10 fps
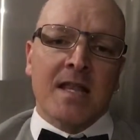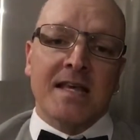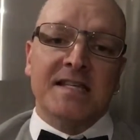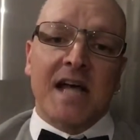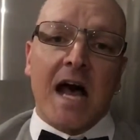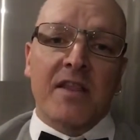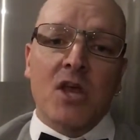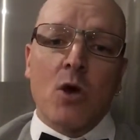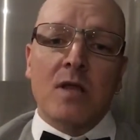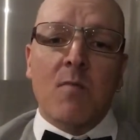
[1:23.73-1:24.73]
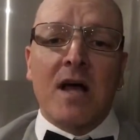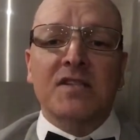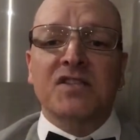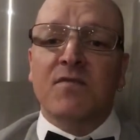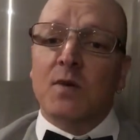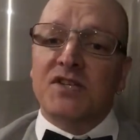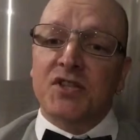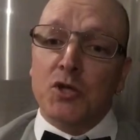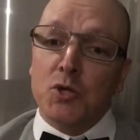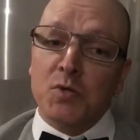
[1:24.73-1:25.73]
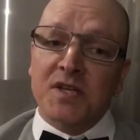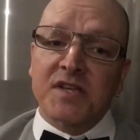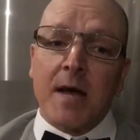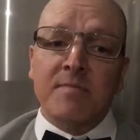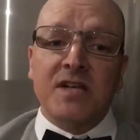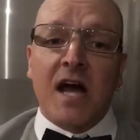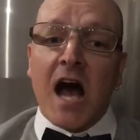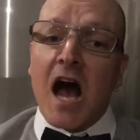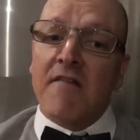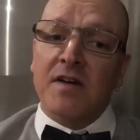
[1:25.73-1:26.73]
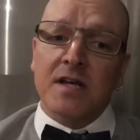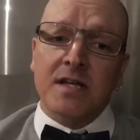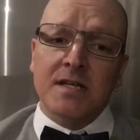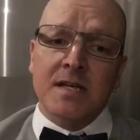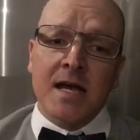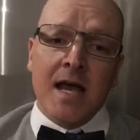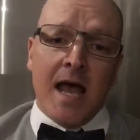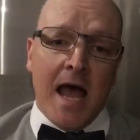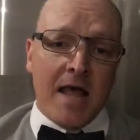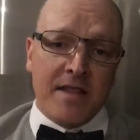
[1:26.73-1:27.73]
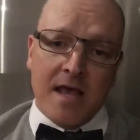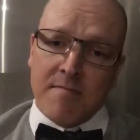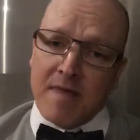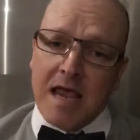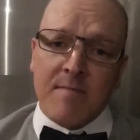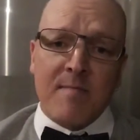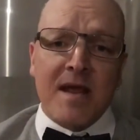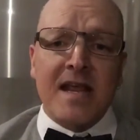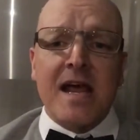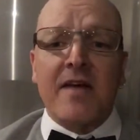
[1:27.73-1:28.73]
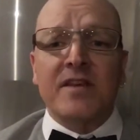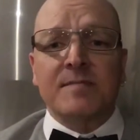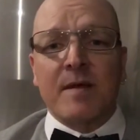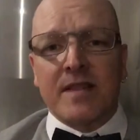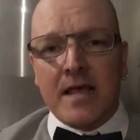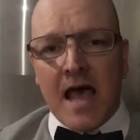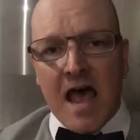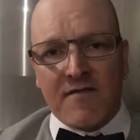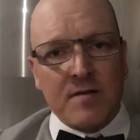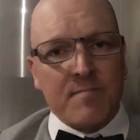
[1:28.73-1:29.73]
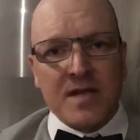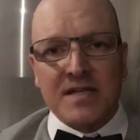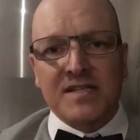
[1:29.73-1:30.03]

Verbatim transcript: These are the only ones of which the news has come to Harvard, and there may be many others, but they haven't been